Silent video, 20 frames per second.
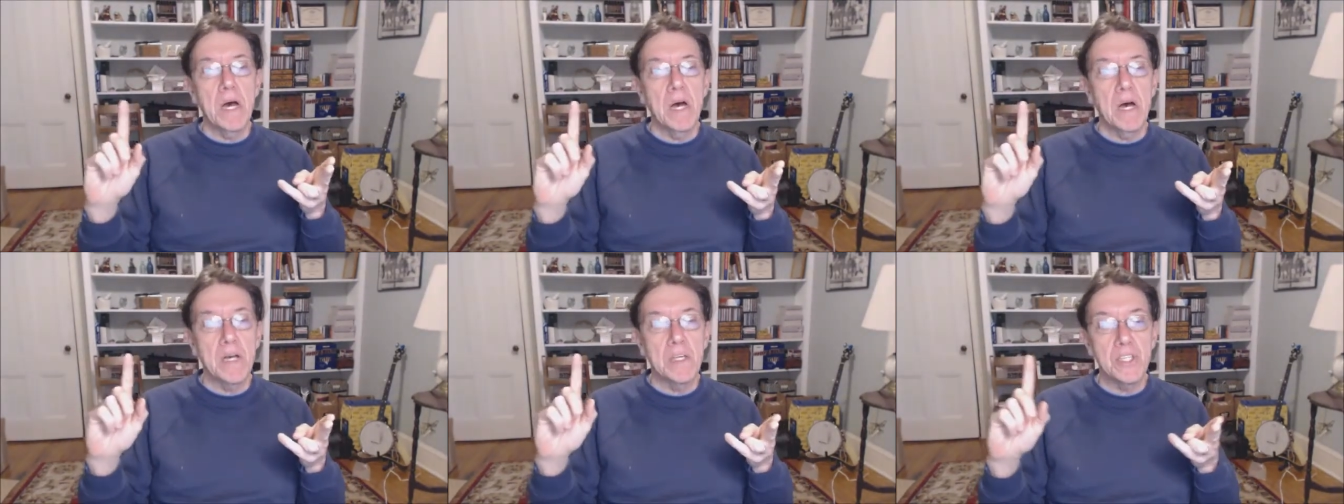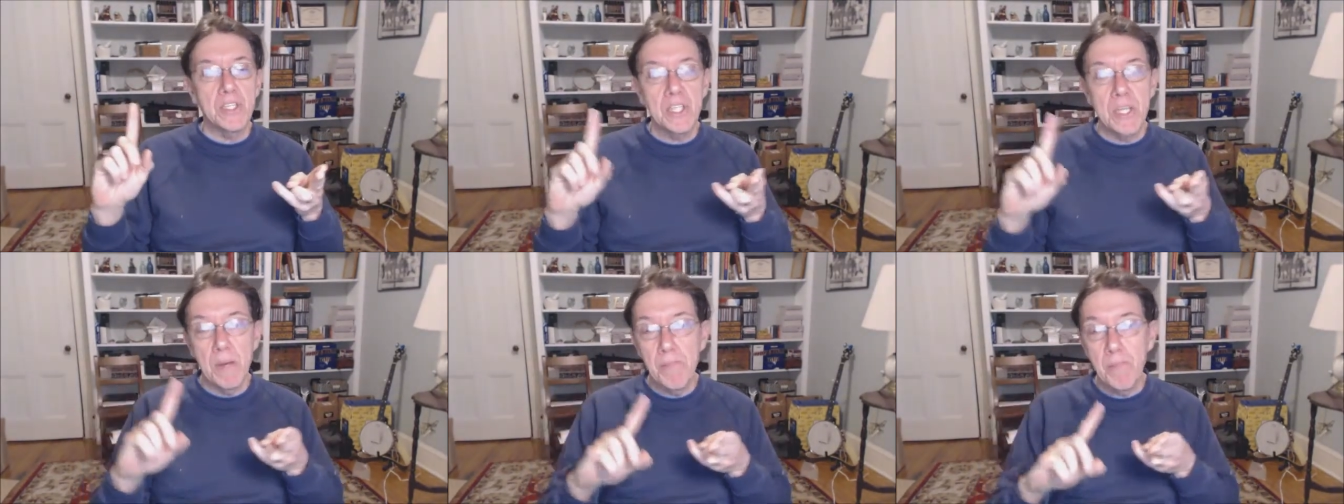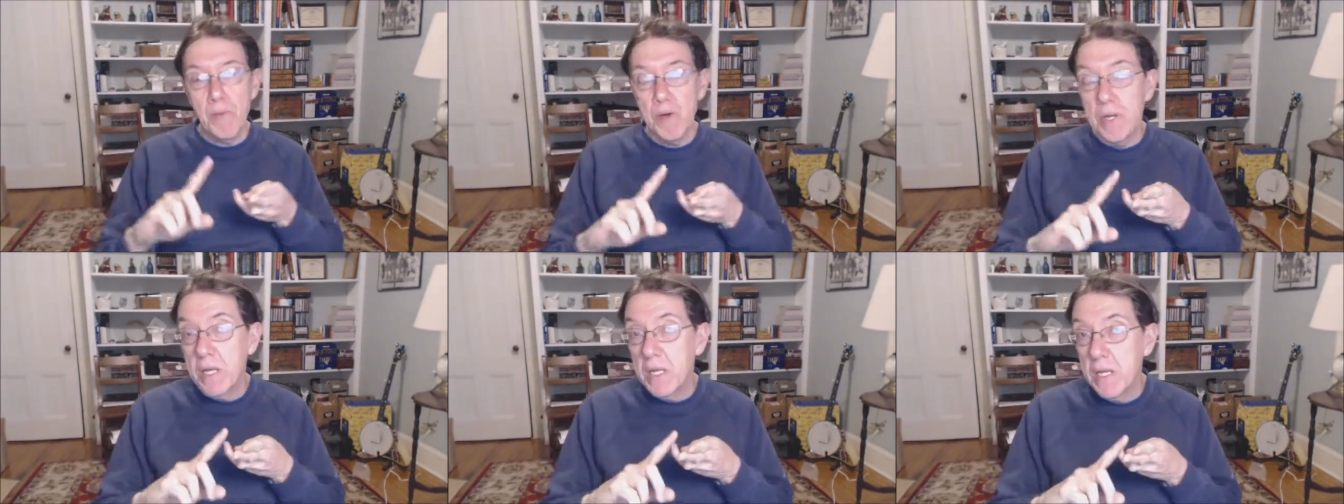uh,
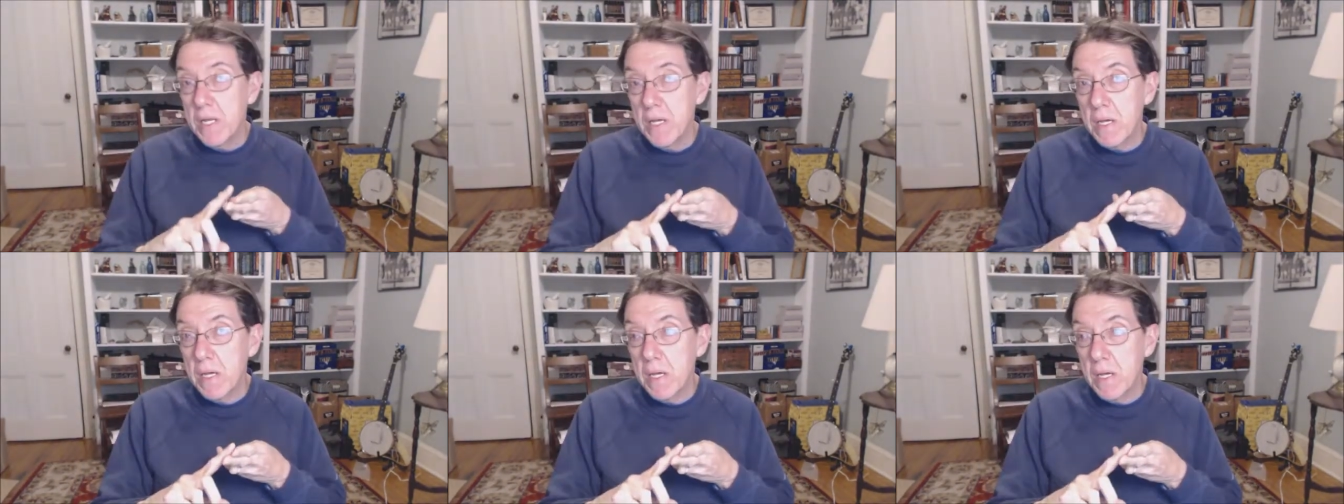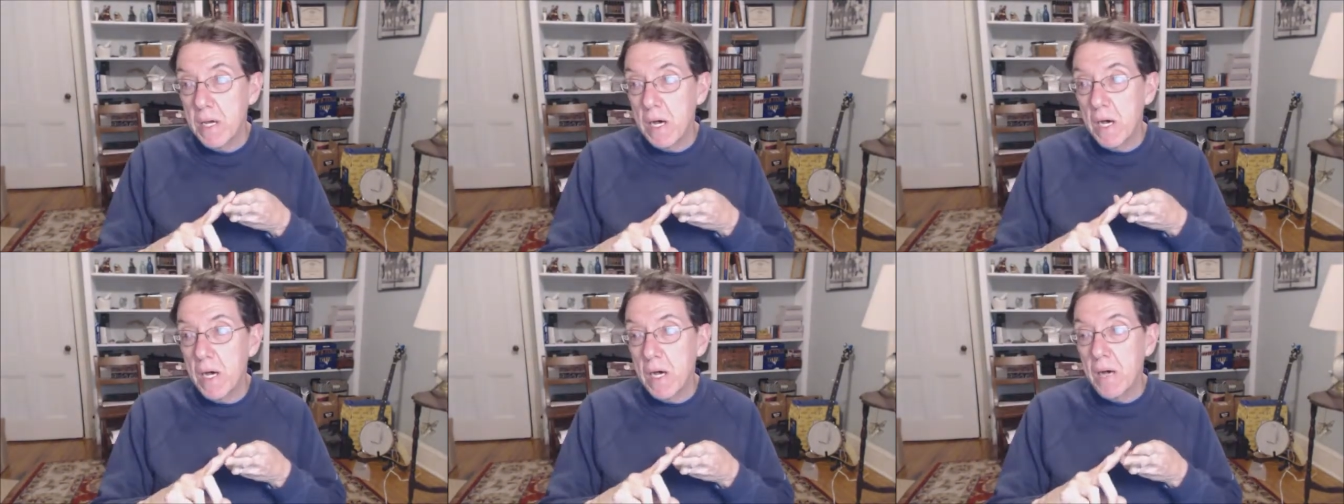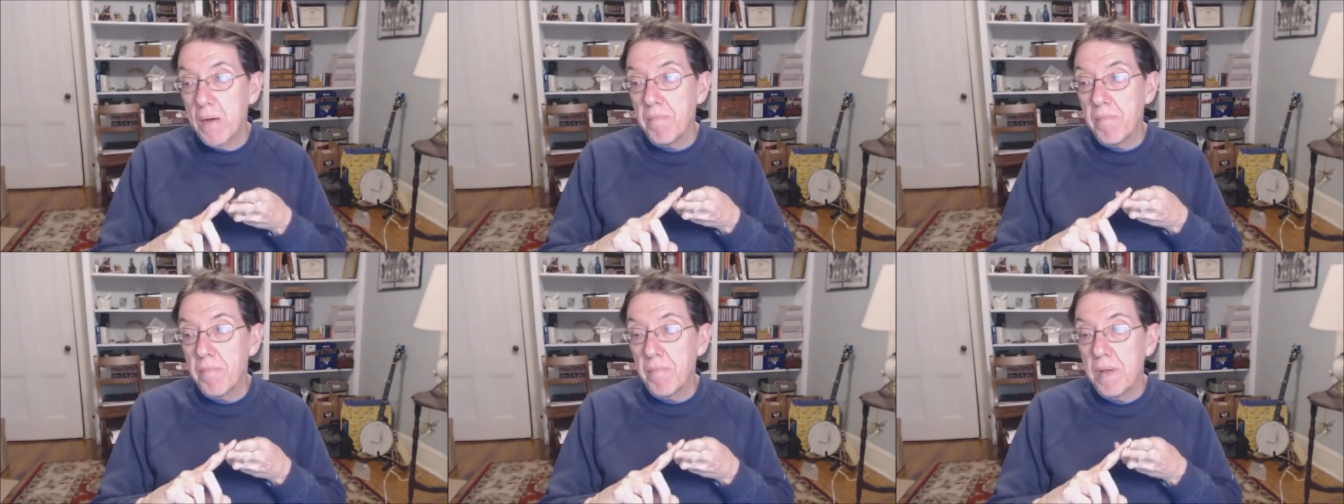separate
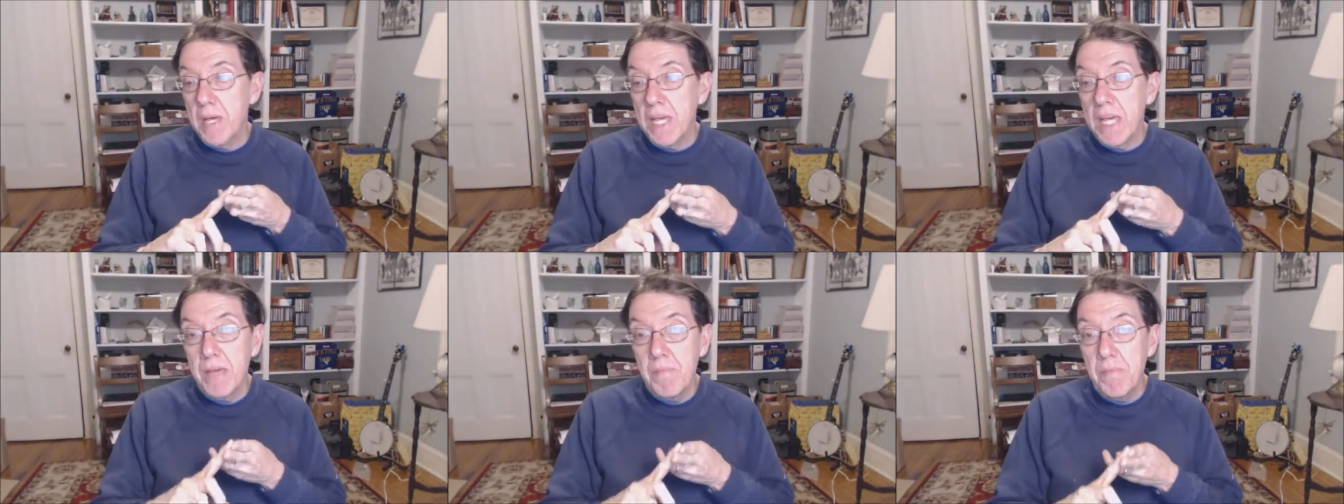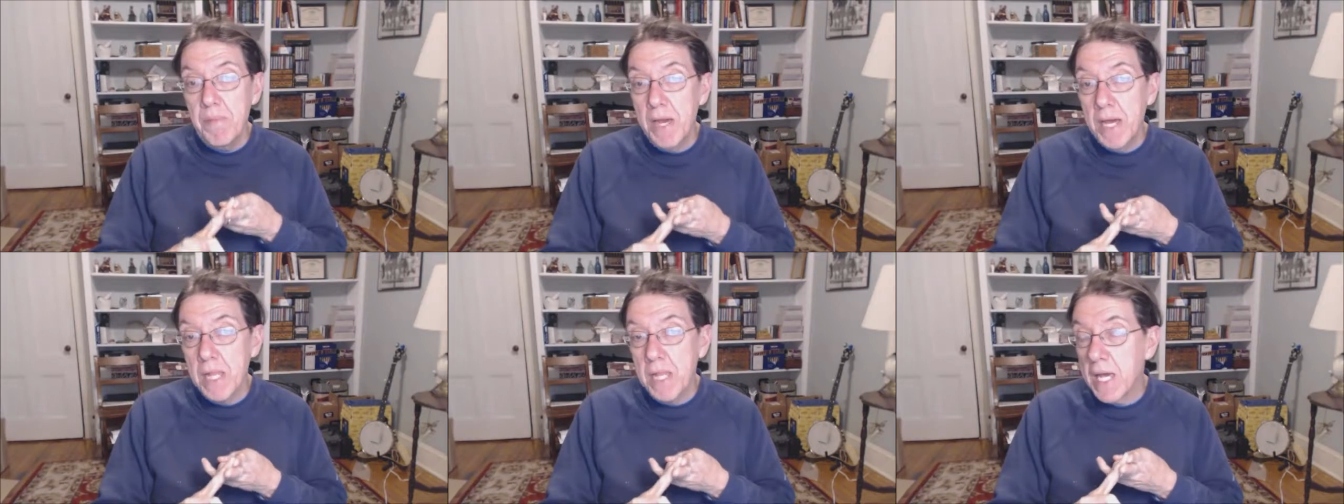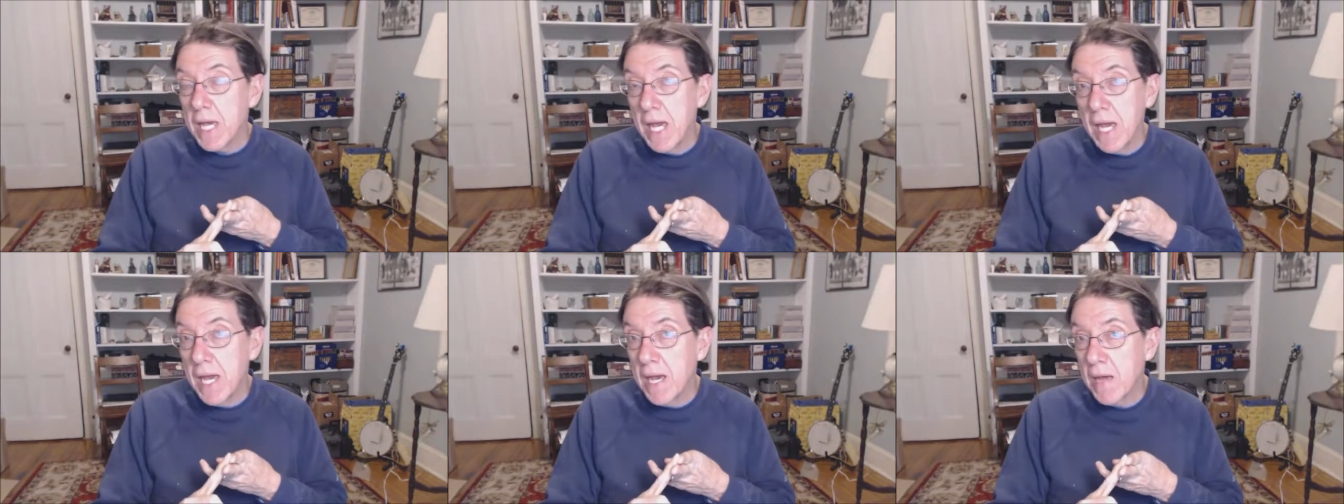uh,
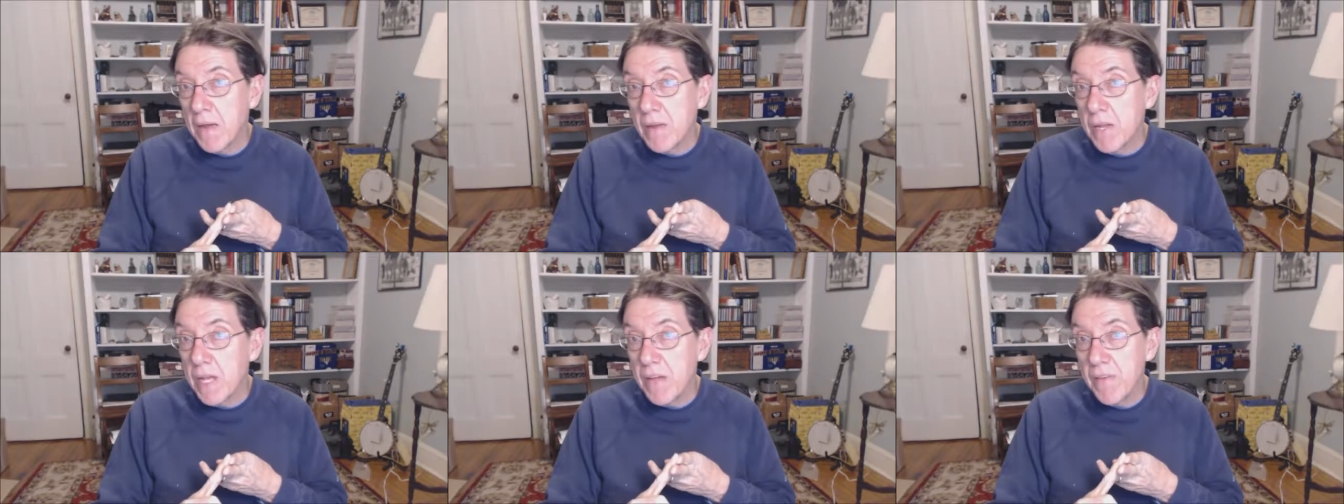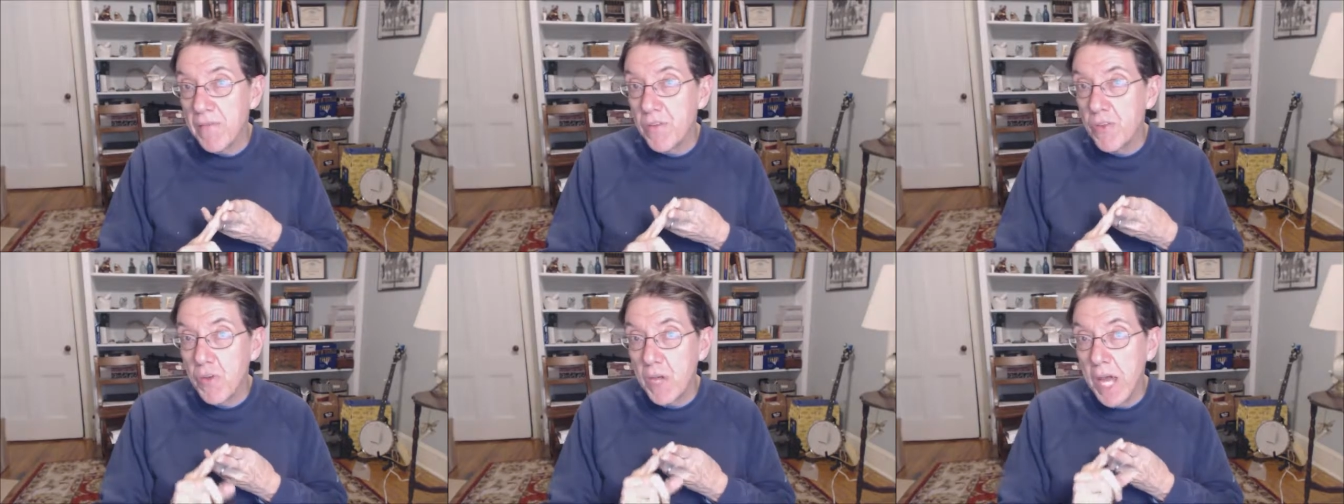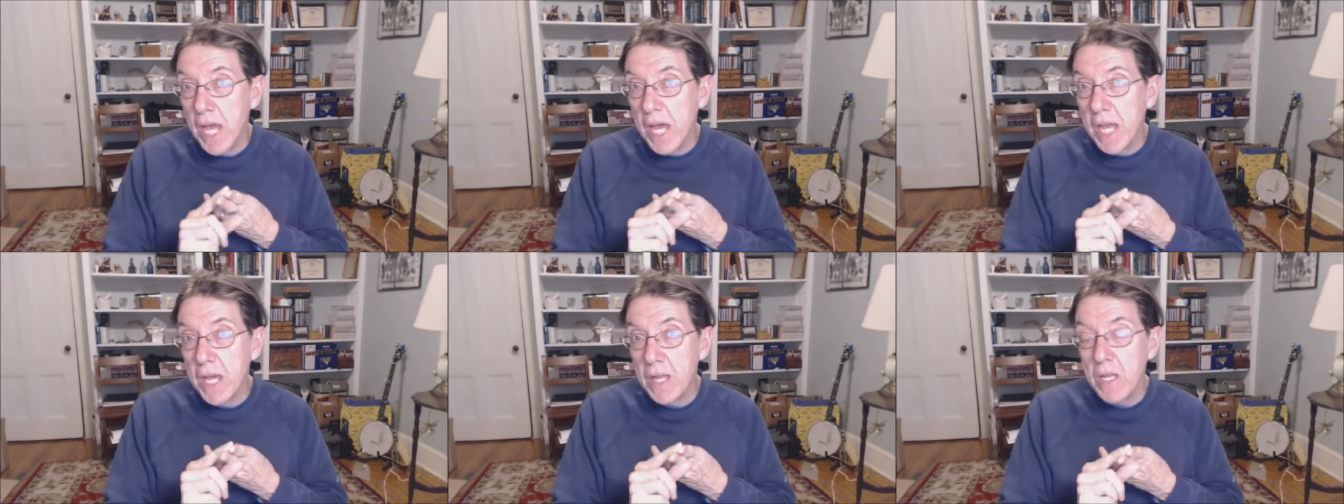email account if you
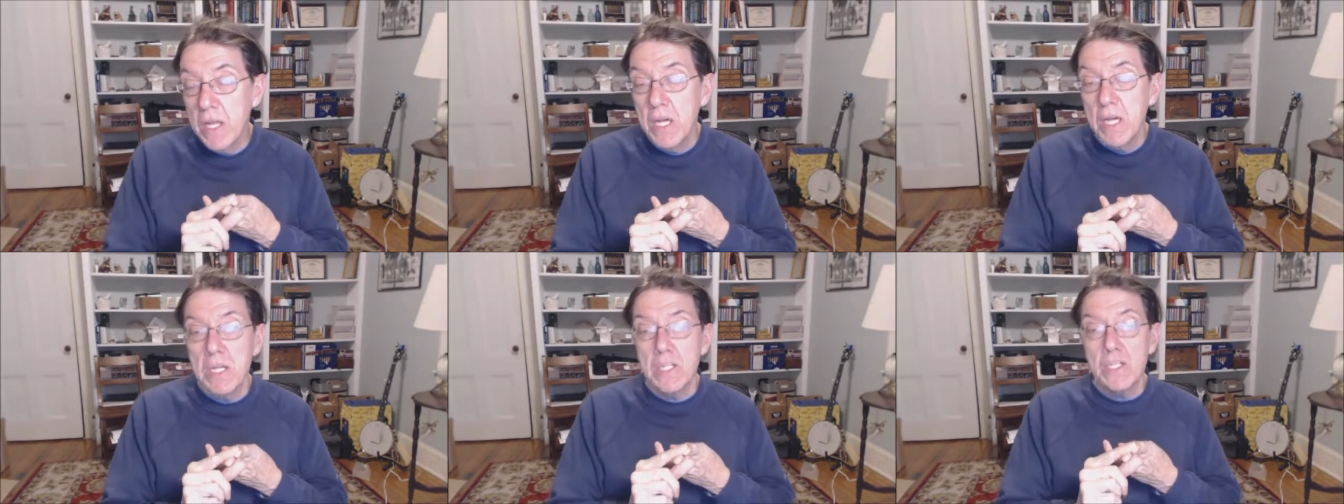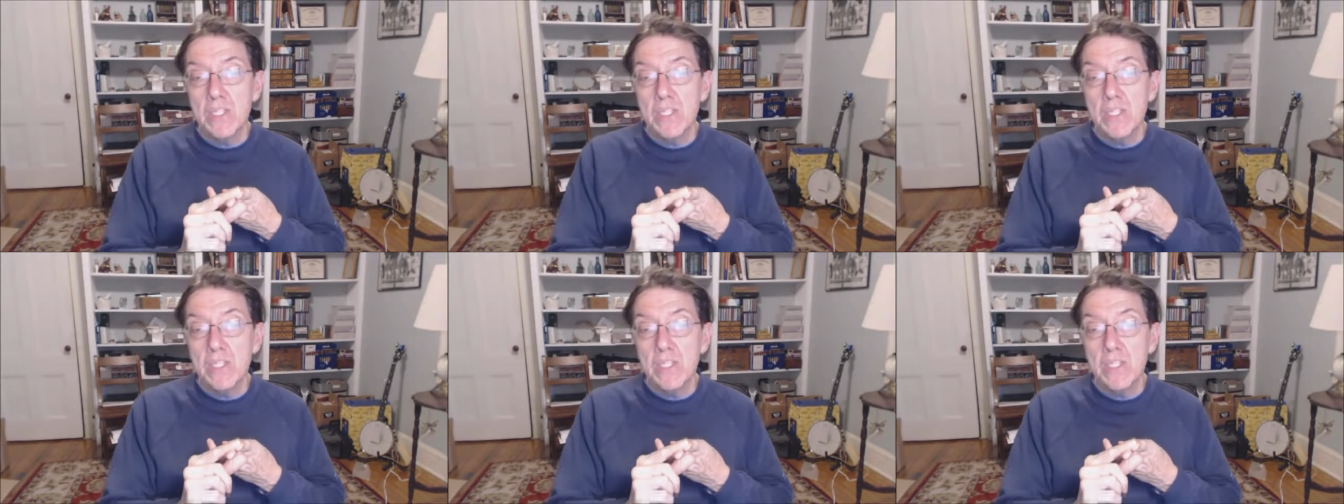can.